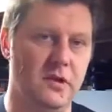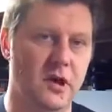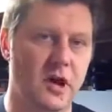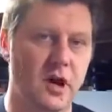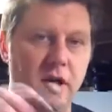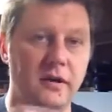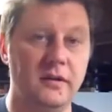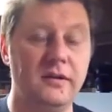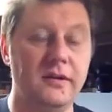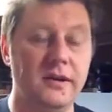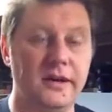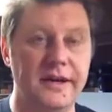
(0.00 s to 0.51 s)

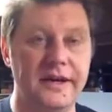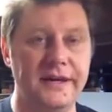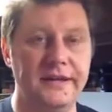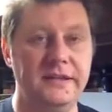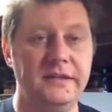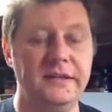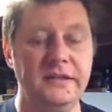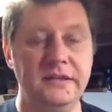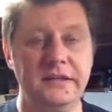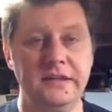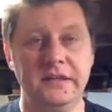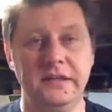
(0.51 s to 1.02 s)
online
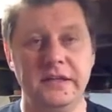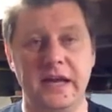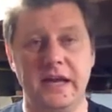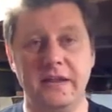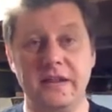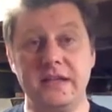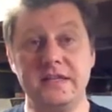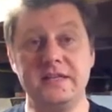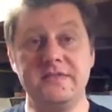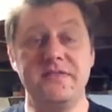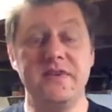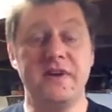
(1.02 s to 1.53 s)

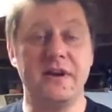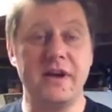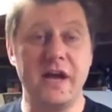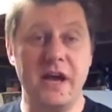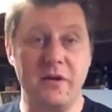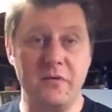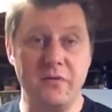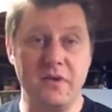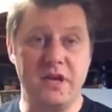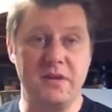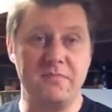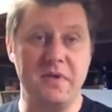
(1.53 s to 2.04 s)
and let's figure out
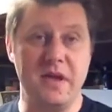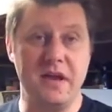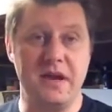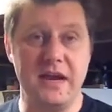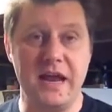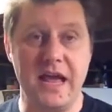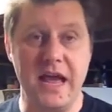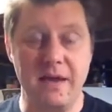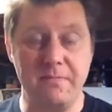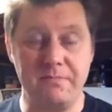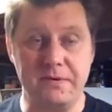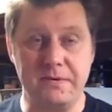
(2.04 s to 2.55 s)
how we can make
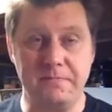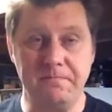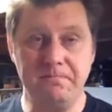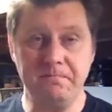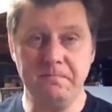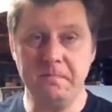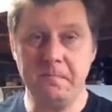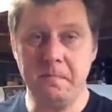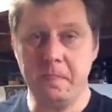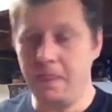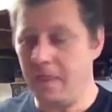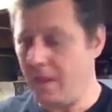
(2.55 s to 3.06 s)
it happen.
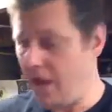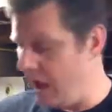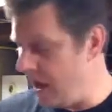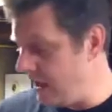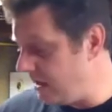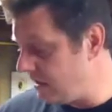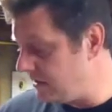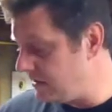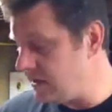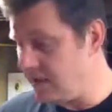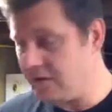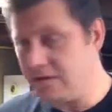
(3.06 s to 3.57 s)
I
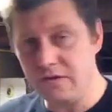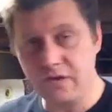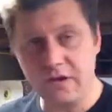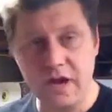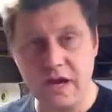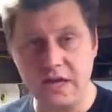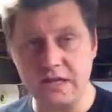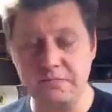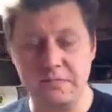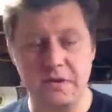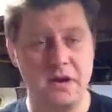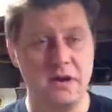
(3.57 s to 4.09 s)
can send you
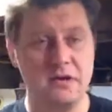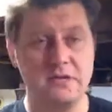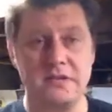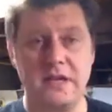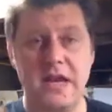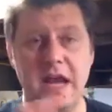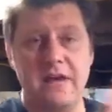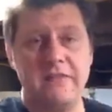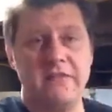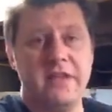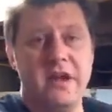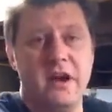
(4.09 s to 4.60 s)
guys beers and
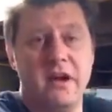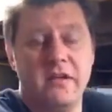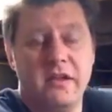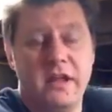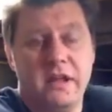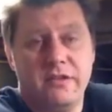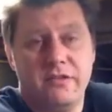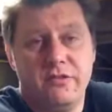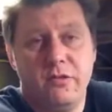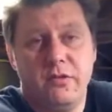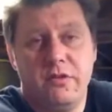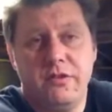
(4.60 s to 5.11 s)
have it there in
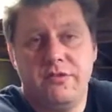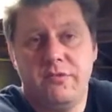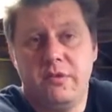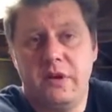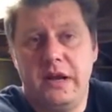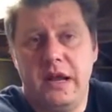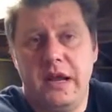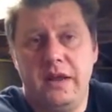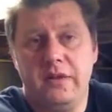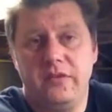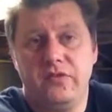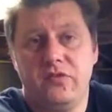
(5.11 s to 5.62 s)
like 2 to 3
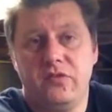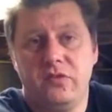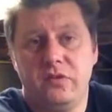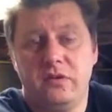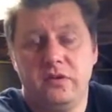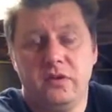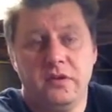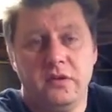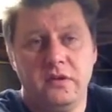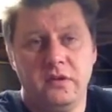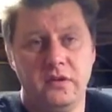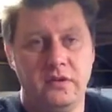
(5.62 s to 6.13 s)
days,
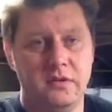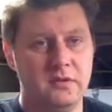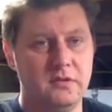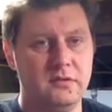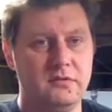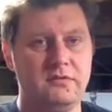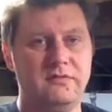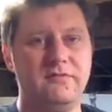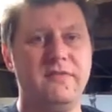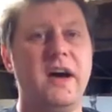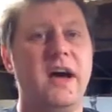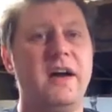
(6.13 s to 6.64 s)

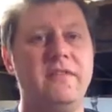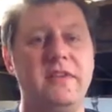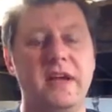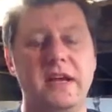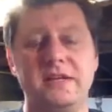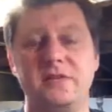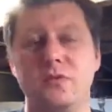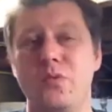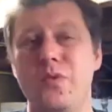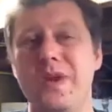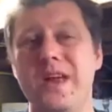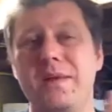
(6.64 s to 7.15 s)
5
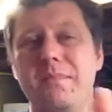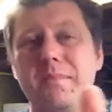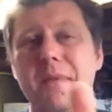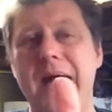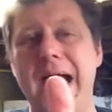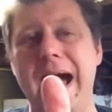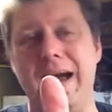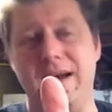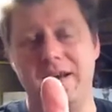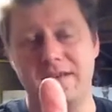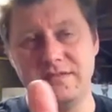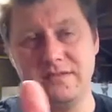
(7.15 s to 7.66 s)
days, week
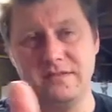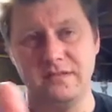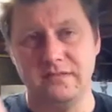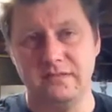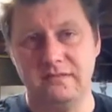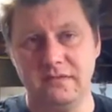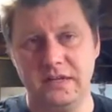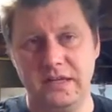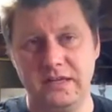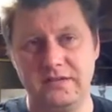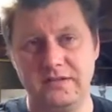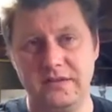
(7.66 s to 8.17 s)
max,
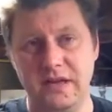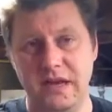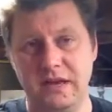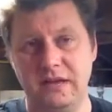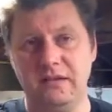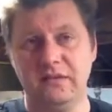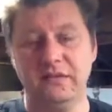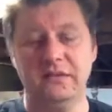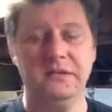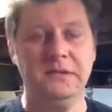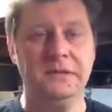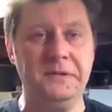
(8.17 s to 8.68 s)
let's say.
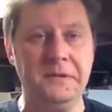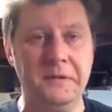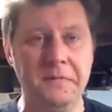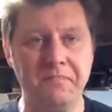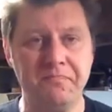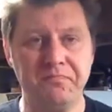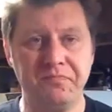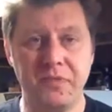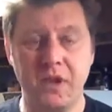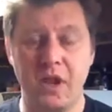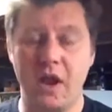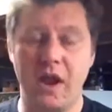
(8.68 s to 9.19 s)

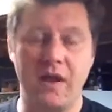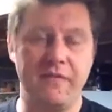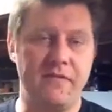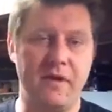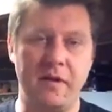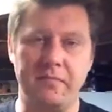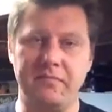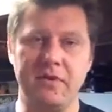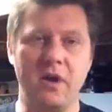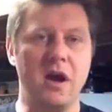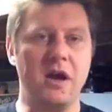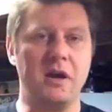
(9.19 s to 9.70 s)
If
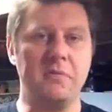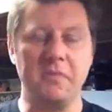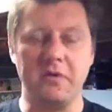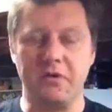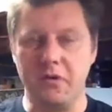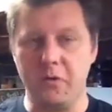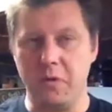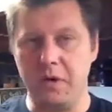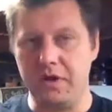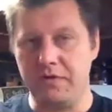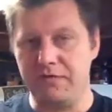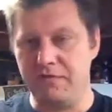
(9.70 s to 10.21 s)
I'm talking about
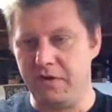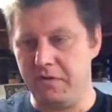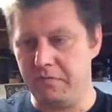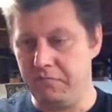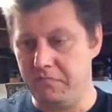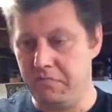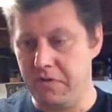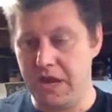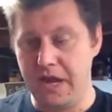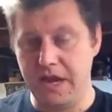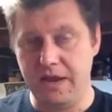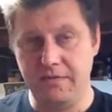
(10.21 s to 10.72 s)
going
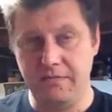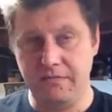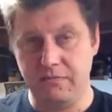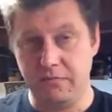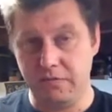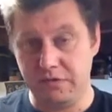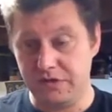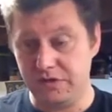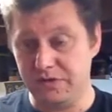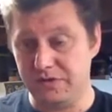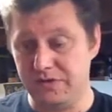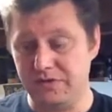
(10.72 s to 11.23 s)
from me,
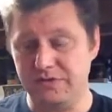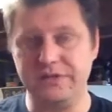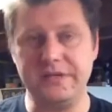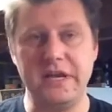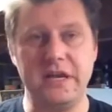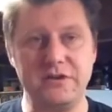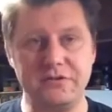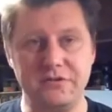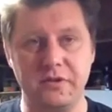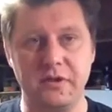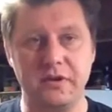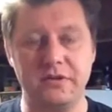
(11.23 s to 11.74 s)
which is in
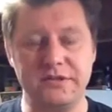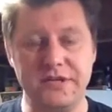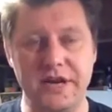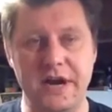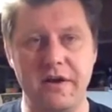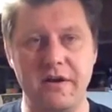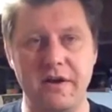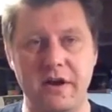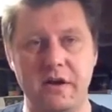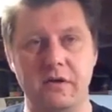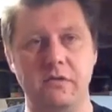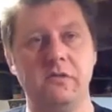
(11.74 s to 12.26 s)
central
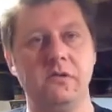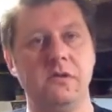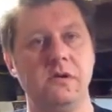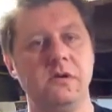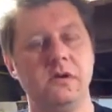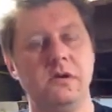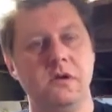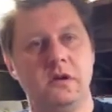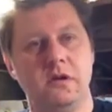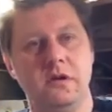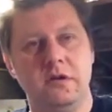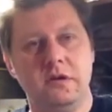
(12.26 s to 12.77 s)
Ontario,
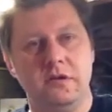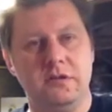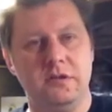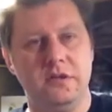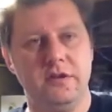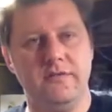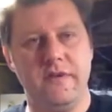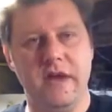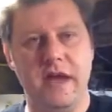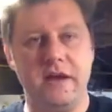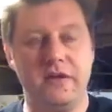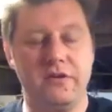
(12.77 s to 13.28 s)

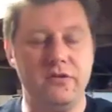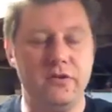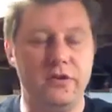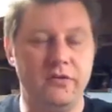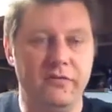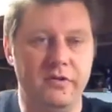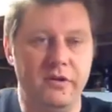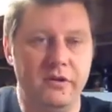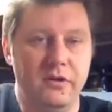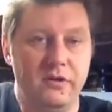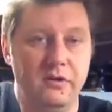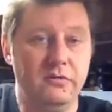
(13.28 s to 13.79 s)
to
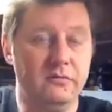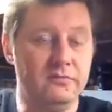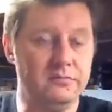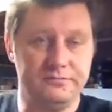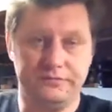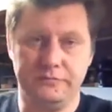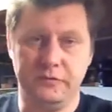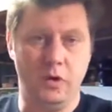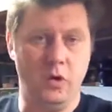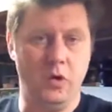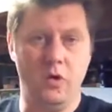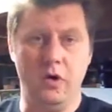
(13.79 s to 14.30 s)
Vancouver
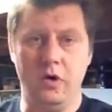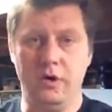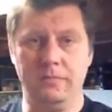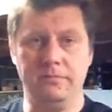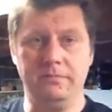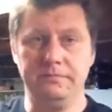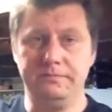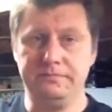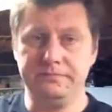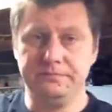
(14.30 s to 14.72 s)
or